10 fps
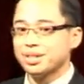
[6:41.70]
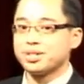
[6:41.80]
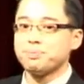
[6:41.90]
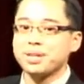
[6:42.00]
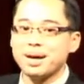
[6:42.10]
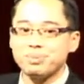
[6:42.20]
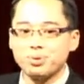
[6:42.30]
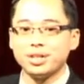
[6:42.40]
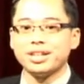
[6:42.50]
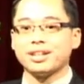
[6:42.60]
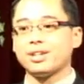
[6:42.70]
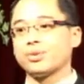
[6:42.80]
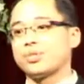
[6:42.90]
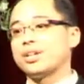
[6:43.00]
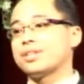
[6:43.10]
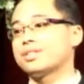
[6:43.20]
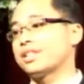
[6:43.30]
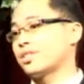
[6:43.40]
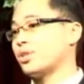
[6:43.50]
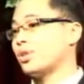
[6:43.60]
Sometimes we need to hear things
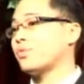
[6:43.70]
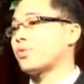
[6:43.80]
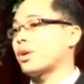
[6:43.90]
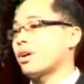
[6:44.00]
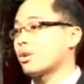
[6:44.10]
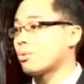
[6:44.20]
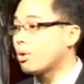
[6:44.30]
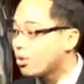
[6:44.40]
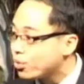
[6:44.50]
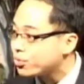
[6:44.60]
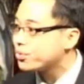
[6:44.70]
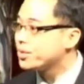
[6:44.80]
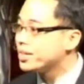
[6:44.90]
that's good for our growth.